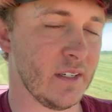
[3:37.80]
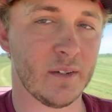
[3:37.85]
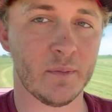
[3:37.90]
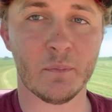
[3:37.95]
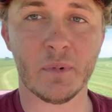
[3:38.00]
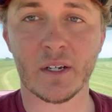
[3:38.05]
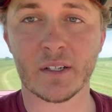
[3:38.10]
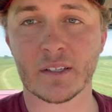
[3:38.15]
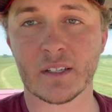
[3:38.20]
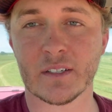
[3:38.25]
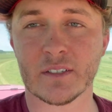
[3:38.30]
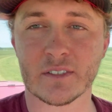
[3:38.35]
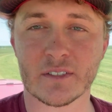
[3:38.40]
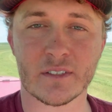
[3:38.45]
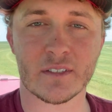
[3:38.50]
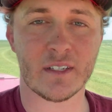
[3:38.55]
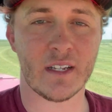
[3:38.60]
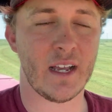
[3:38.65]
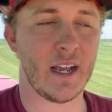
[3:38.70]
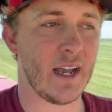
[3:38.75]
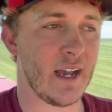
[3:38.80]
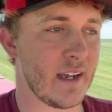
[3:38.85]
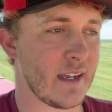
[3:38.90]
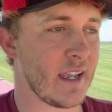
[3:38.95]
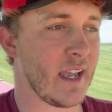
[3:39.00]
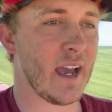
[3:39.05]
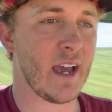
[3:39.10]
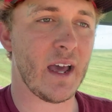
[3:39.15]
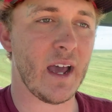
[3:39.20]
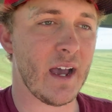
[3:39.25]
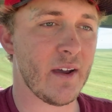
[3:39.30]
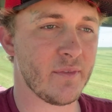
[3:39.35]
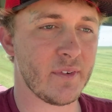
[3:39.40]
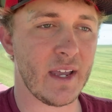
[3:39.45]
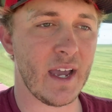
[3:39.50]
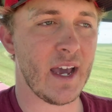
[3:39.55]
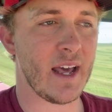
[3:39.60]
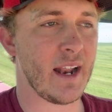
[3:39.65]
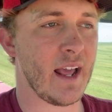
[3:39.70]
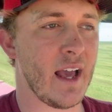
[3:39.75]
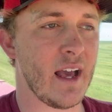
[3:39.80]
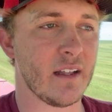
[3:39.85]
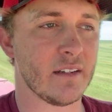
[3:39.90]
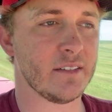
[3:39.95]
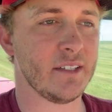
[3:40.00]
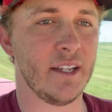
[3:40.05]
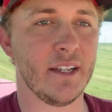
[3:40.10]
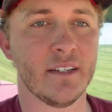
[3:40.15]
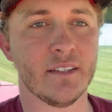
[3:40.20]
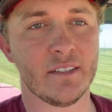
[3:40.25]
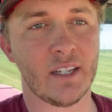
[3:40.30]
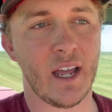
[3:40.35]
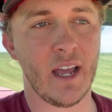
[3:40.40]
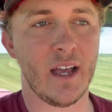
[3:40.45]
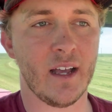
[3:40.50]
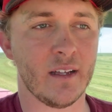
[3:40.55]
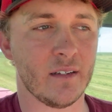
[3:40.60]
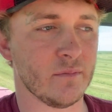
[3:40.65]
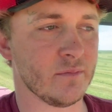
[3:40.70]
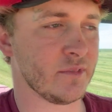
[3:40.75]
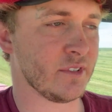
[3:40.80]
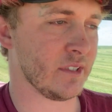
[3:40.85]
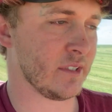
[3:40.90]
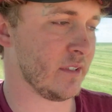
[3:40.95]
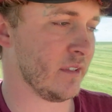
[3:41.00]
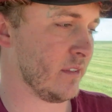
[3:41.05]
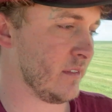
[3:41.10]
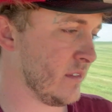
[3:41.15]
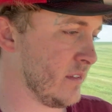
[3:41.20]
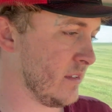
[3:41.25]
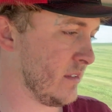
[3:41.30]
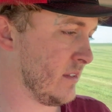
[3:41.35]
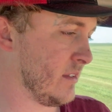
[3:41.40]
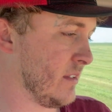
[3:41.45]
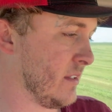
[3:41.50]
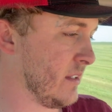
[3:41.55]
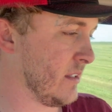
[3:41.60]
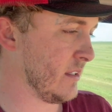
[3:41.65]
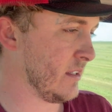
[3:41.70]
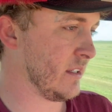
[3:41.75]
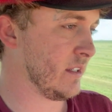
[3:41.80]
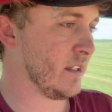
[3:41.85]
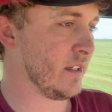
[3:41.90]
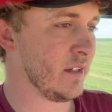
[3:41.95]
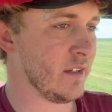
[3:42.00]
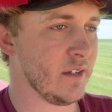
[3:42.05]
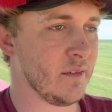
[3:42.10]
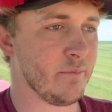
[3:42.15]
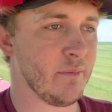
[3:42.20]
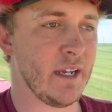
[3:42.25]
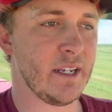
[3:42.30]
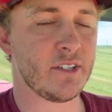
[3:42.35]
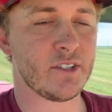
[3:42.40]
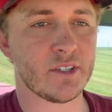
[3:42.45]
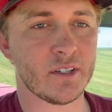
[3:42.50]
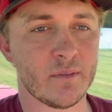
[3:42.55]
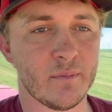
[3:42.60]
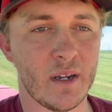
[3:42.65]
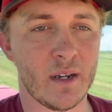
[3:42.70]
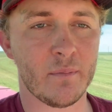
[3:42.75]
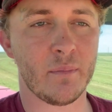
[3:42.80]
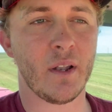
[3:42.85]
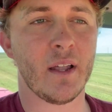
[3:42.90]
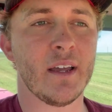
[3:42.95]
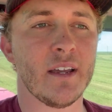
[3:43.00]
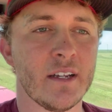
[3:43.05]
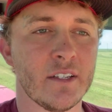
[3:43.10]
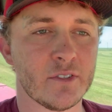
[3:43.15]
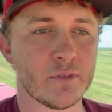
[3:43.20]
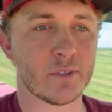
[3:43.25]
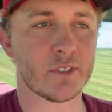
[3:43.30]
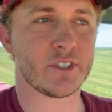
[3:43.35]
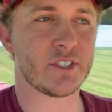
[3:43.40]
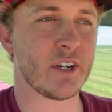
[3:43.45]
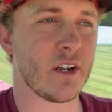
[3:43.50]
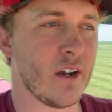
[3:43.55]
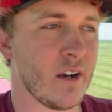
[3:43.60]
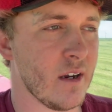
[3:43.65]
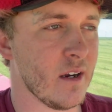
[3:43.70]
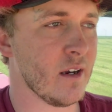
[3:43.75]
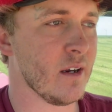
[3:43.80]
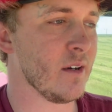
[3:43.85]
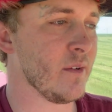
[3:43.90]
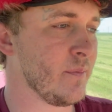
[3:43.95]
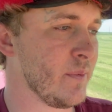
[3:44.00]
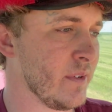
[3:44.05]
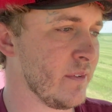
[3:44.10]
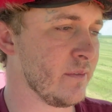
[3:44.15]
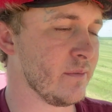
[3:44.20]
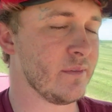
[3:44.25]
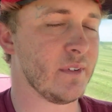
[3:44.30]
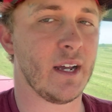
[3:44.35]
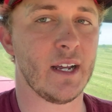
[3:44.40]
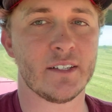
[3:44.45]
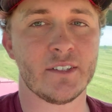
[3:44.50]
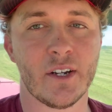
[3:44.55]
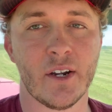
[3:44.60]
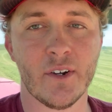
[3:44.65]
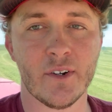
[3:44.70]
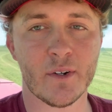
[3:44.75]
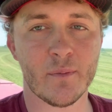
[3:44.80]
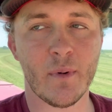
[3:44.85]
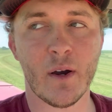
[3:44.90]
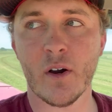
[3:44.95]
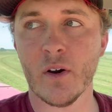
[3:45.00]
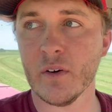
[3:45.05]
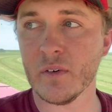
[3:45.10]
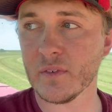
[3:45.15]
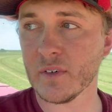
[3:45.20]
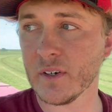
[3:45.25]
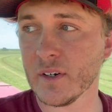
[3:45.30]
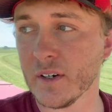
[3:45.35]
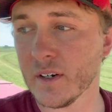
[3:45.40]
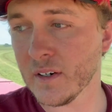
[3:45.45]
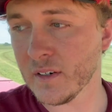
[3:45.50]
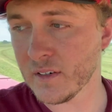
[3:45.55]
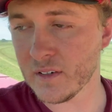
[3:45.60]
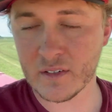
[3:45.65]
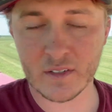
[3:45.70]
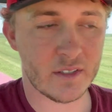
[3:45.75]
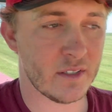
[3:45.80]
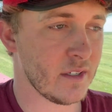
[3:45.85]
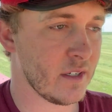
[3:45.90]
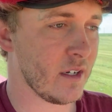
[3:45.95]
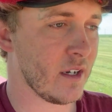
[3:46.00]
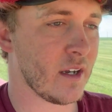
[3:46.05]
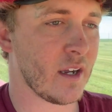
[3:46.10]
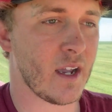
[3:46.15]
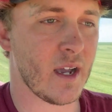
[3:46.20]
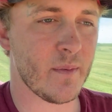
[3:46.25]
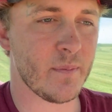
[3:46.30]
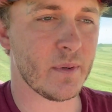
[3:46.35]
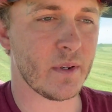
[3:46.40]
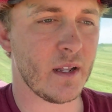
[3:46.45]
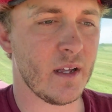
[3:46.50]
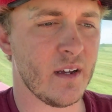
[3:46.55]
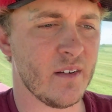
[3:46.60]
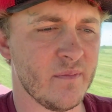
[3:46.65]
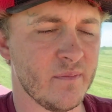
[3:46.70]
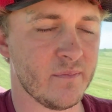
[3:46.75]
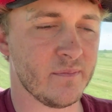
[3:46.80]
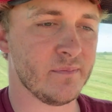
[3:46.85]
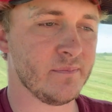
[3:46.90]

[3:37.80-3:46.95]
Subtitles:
but I've got out 10 times and made sure my blades were sharp. And I turned them over a couple of them,